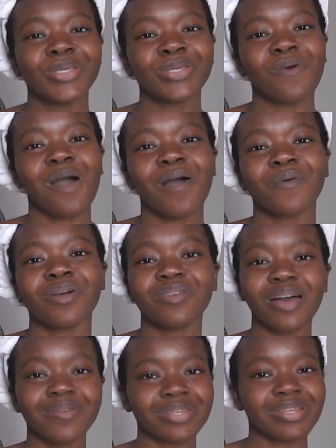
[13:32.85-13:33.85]
So I'll go
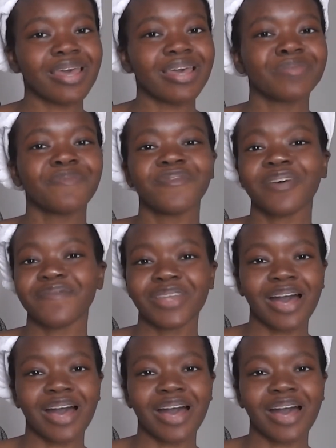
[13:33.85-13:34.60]
downstairs with enough